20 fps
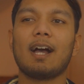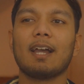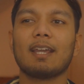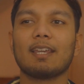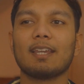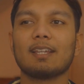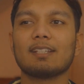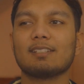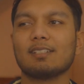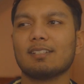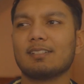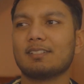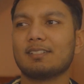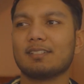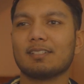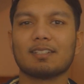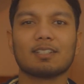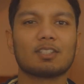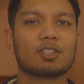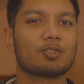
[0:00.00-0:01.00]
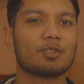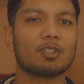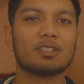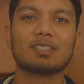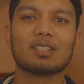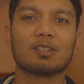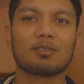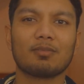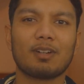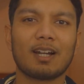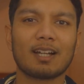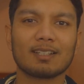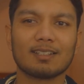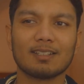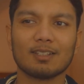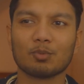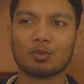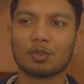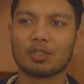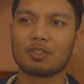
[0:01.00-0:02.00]
I guess it's an extrinsic
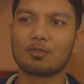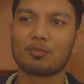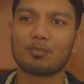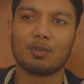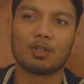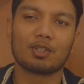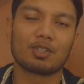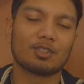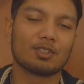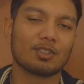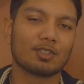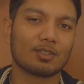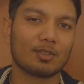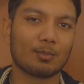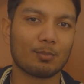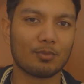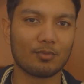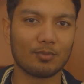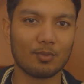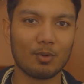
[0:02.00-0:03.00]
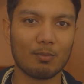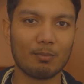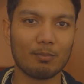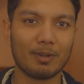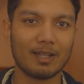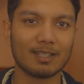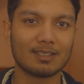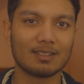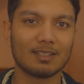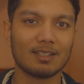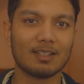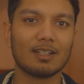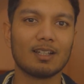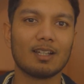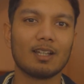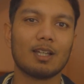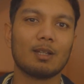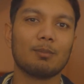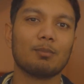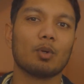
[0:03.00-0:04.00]
factor which pushes us to perform better,
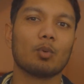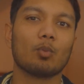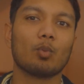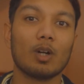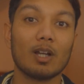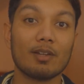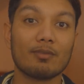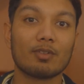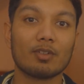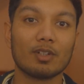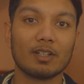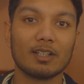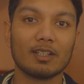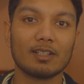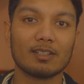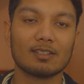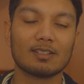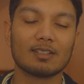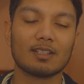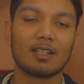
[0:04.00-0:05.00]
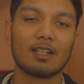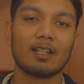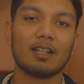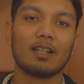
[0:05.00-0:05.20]
but whatever it is,